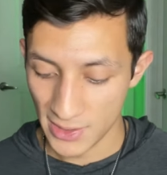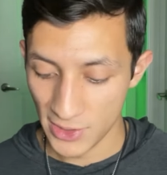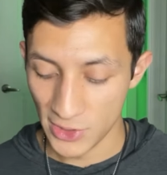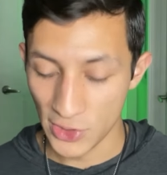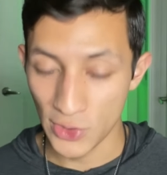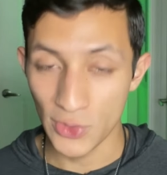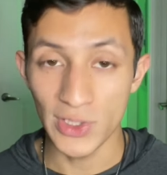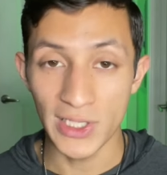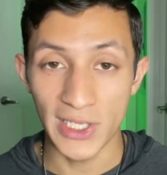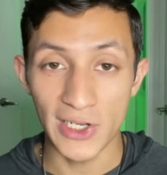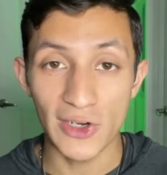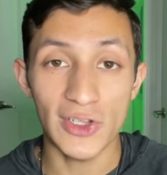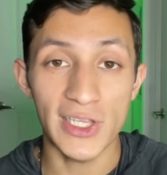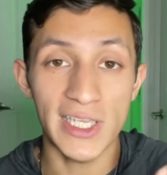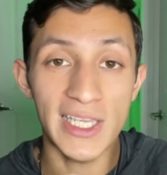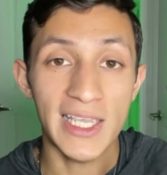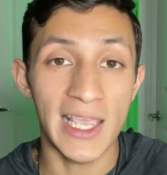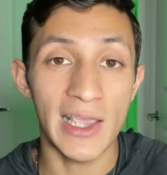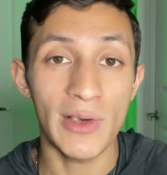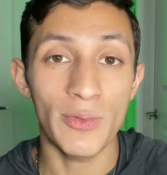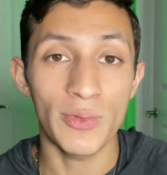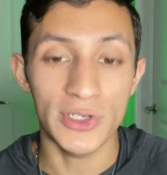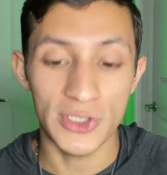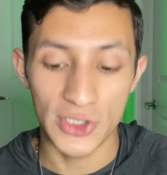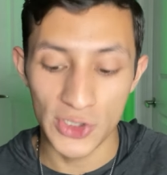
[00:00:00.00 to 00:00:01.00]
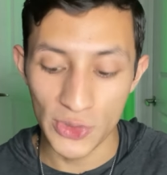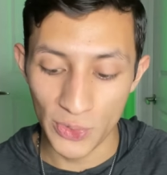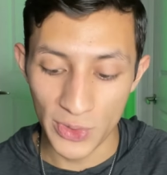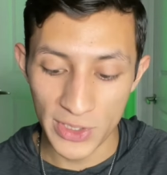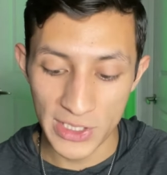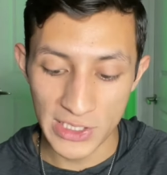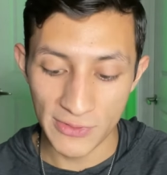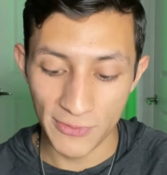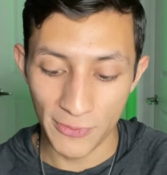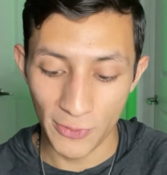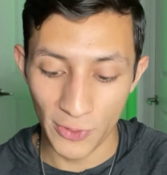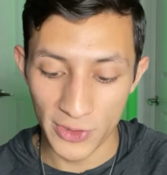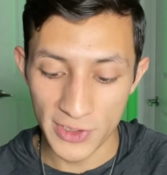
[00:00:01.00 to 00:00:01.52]
You literally get what you
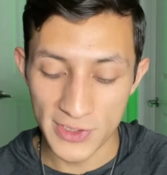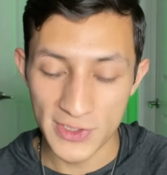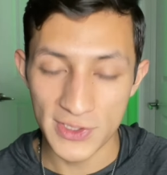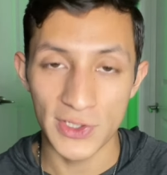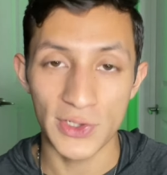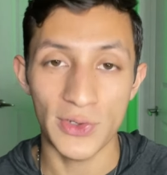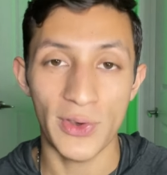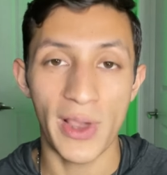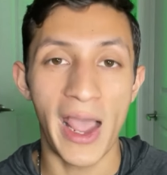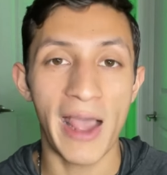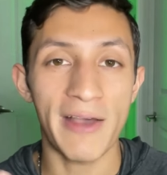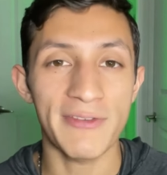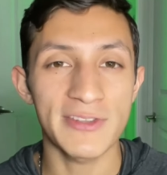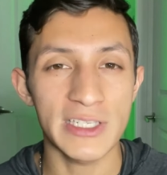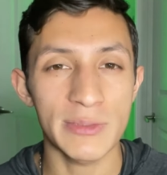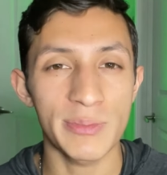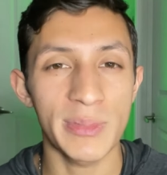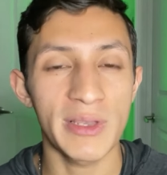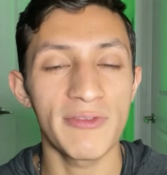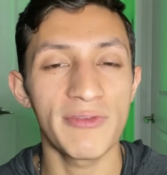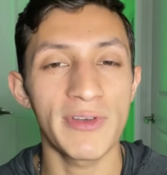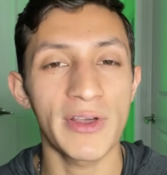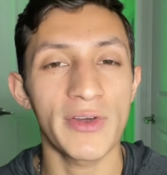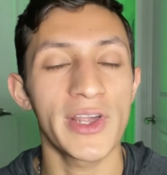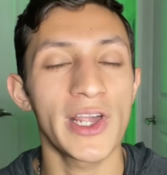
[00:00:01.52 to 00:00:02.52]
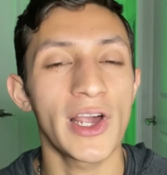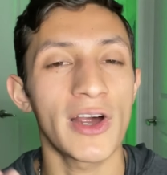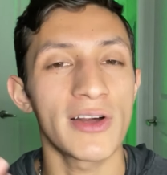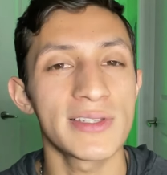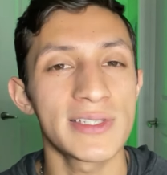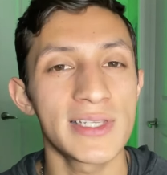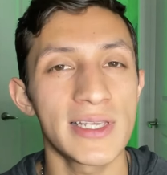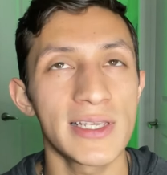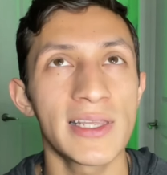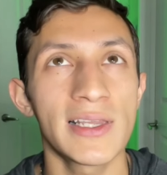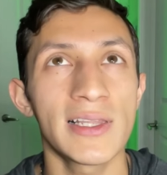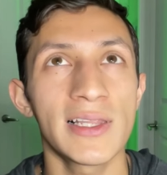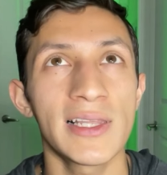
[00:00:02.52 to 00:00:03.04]
wish for. So you have to be very
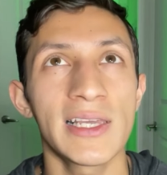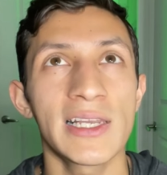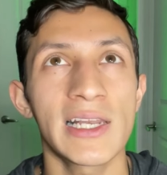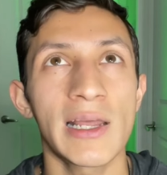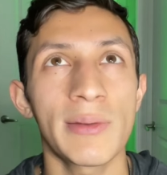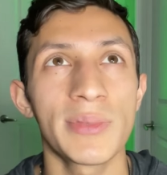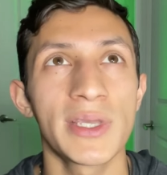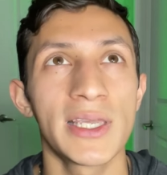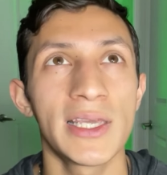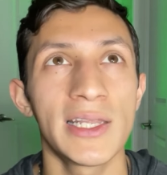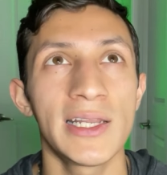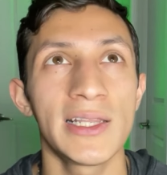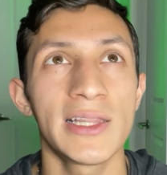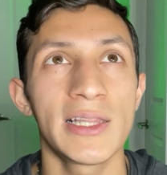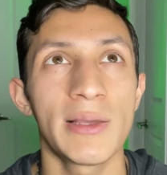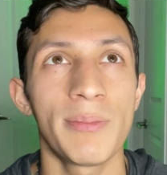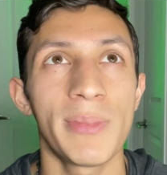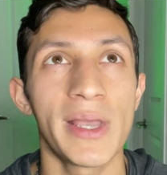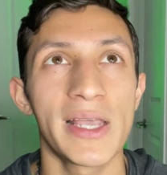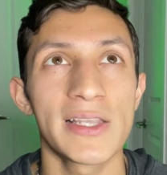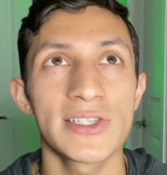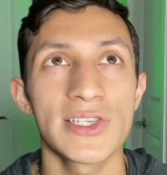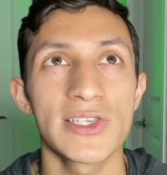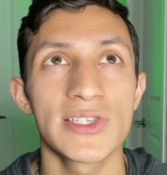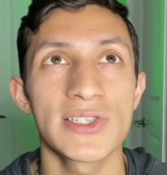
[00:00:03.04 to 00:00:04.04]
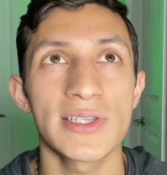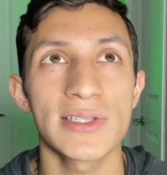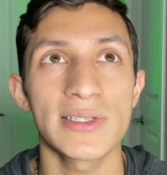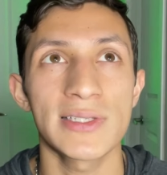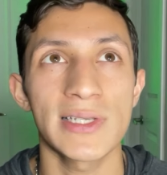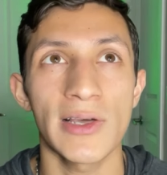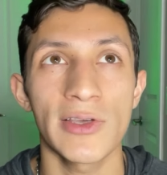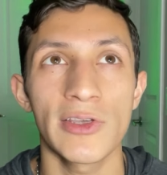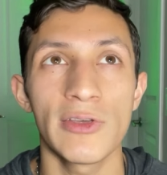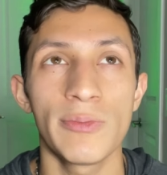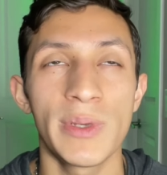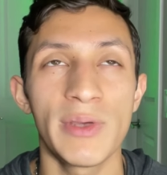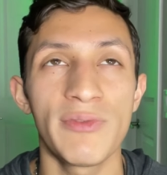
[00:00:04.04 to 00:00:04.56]
articulate. And I'm getting the message to
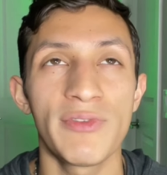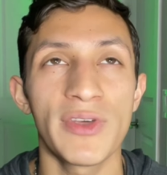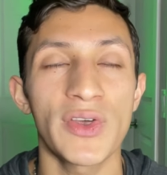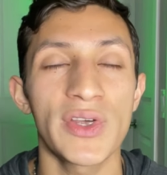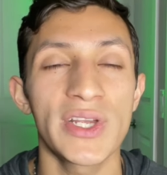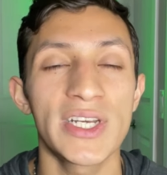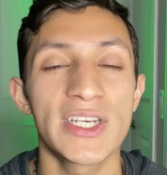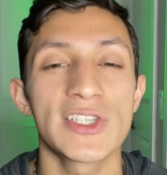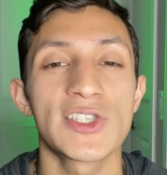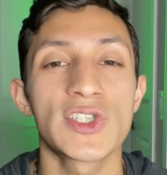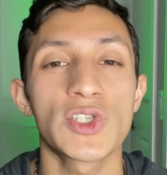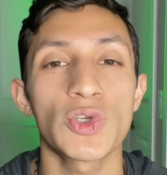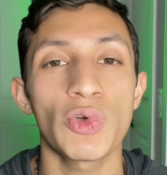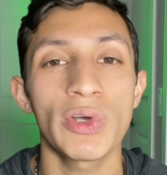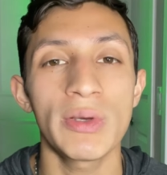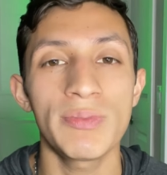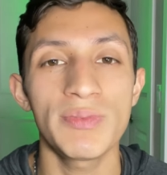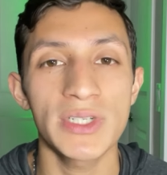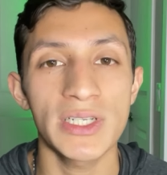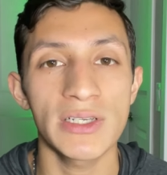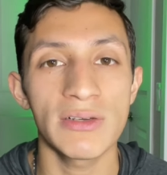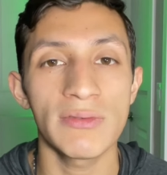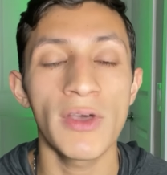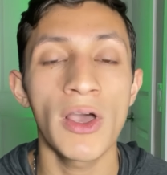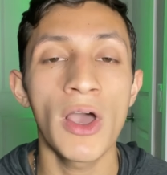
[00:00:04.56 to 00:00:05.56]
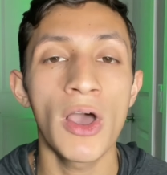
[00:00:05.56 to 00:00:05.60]
tell you be very descriptive